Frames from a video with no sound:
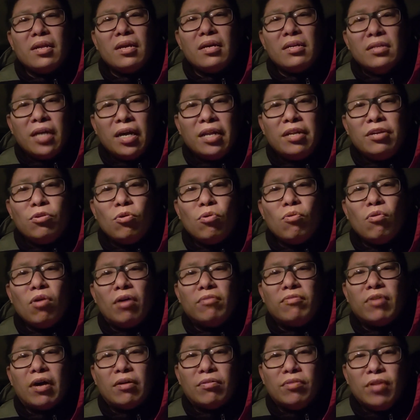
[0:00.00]
letting go
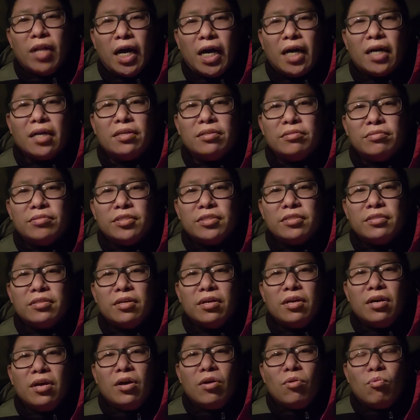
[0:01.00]
of our lives.
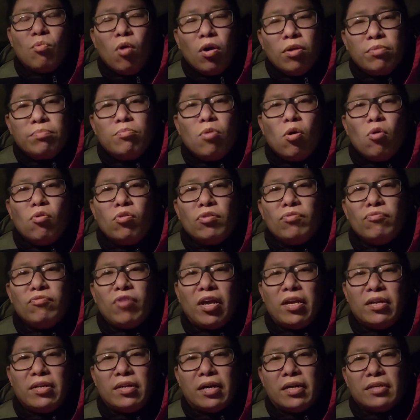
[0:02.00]
What
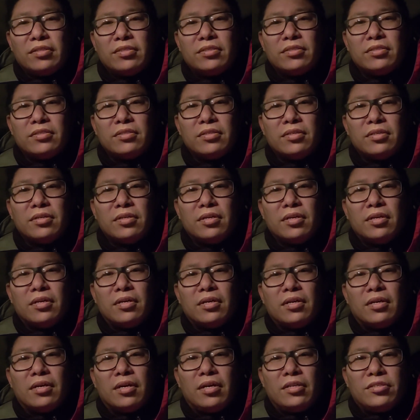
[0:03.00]
motivates us?
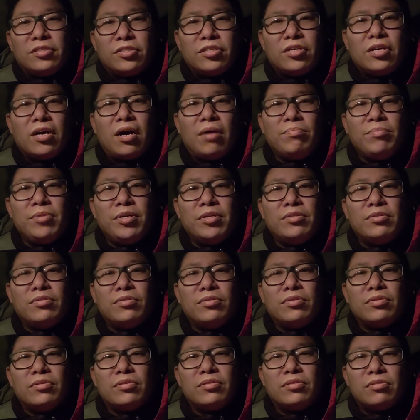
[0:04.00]
It's coming
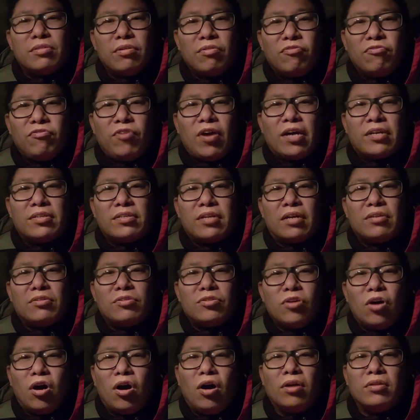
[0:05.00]
the fact that
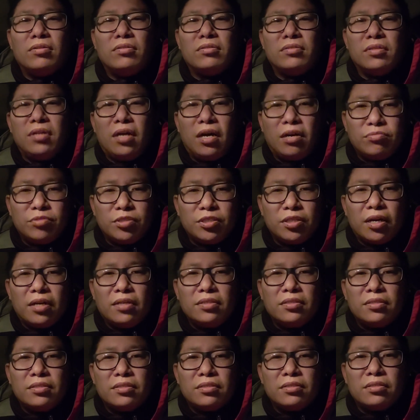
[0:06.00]
God loves
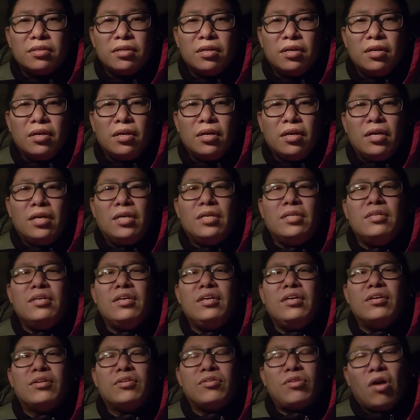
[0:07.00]
us. In
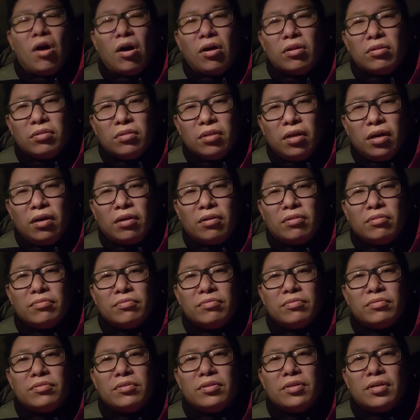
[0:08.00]
here, God loved
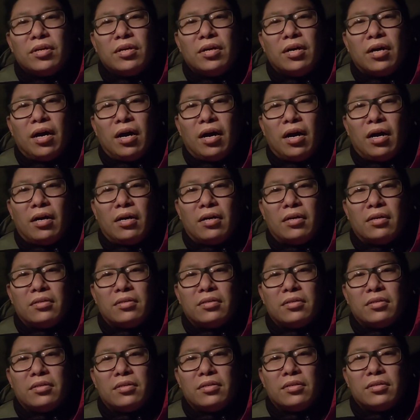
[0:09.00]
uh,
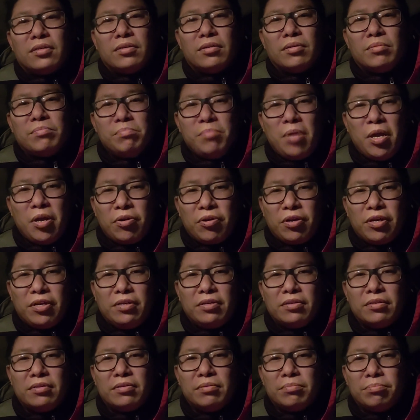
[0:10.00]
Mary,
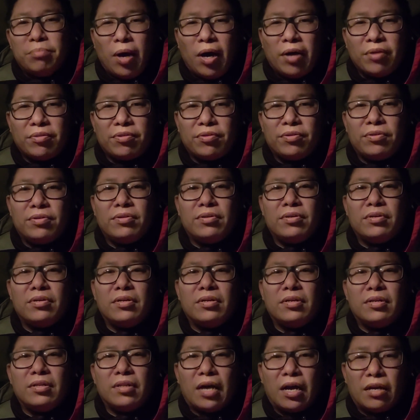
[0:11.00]
Martha,
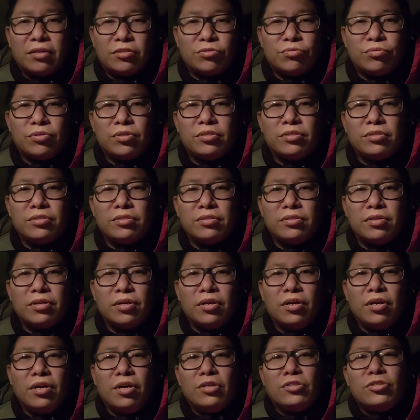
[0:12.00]
Lazarus,
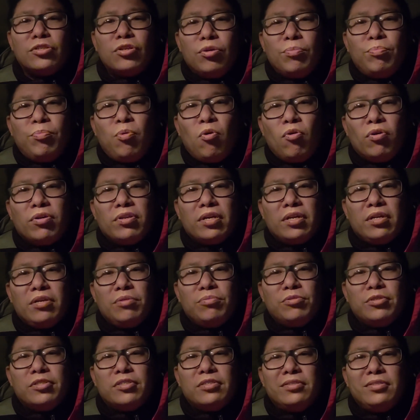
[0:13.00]
to the point that he
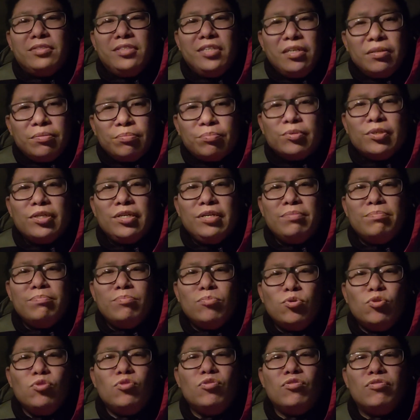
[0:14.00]
was deeply
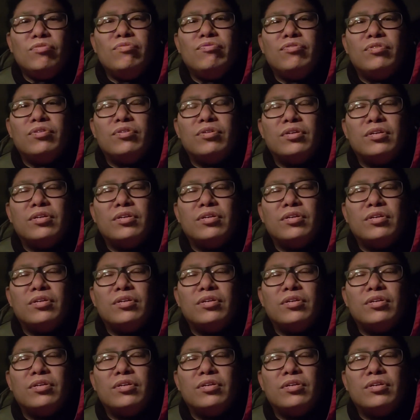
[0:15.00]
moved,